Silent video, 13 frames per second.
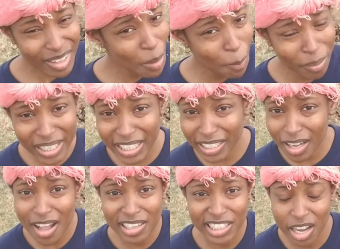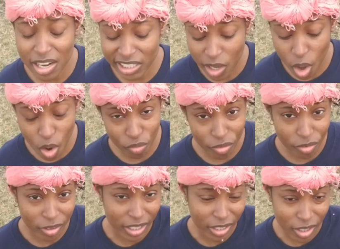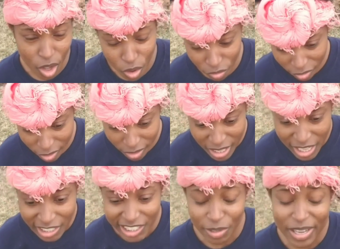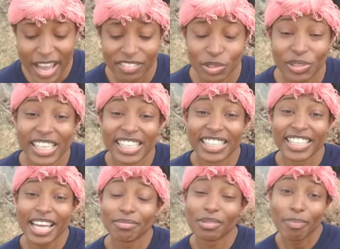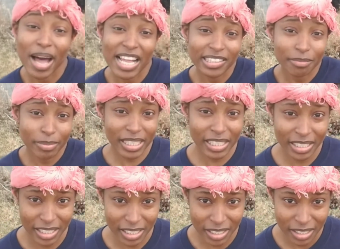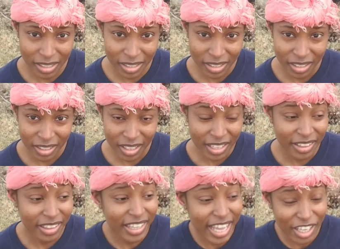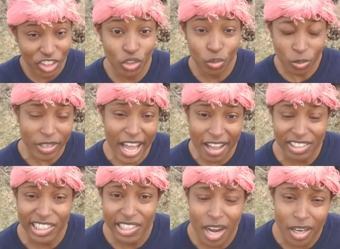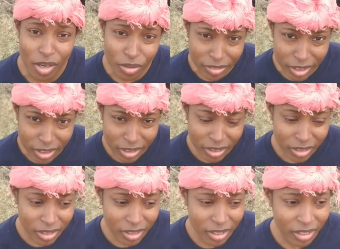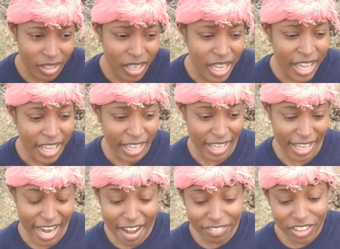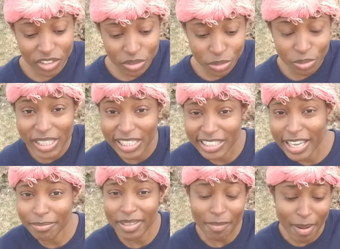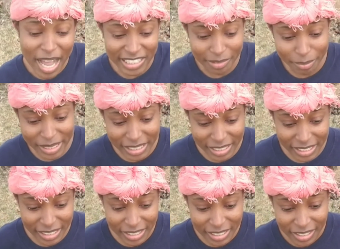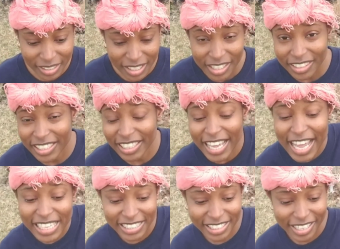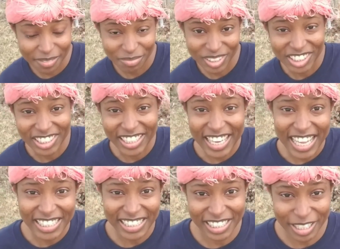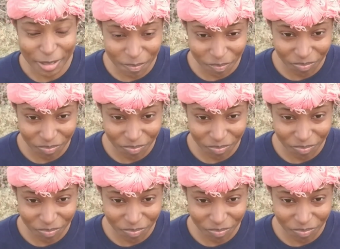but it all starts over and over. So you have to accept the possibility that you will have to start over. And after you accept that possibility, your last step, your last tip,